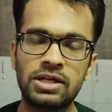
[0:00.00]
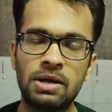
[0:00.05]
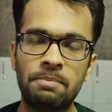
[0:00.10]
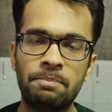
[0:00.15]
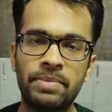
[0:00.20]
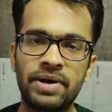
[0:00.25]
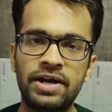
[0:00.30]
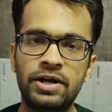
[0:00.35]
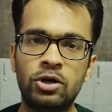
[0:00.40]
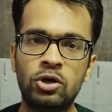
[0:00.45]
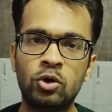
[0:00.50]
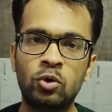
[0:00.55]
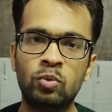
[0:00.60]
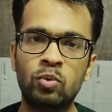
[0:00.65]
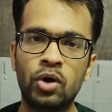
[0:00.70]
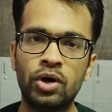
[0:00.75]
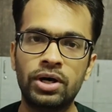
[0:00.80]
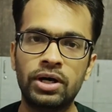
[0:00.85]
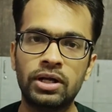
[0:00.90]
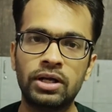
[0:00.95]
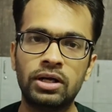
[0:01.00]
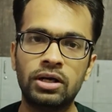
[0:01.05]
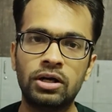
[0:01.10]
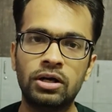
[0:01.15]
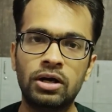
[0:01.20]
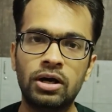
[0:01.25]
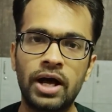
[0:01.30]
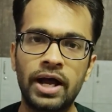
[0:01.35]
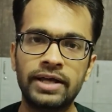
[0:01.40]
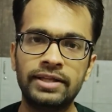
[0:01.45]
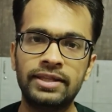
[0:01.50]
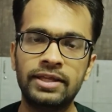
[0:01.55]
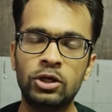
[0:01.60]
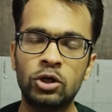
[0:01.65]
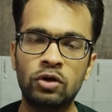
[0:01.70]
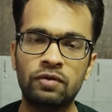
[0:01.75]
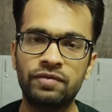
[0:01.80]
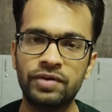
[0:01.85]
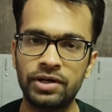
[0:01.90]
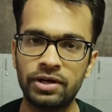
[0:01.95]
compared to what I
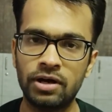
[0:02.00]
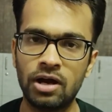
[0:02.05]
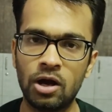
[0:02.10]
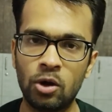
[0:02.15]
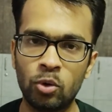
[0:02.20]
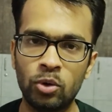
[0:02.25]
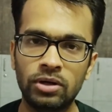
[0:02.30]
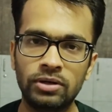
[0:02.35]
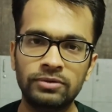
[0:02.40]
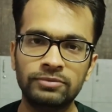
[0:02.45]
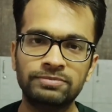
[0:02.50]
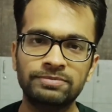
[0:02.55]
think of it now.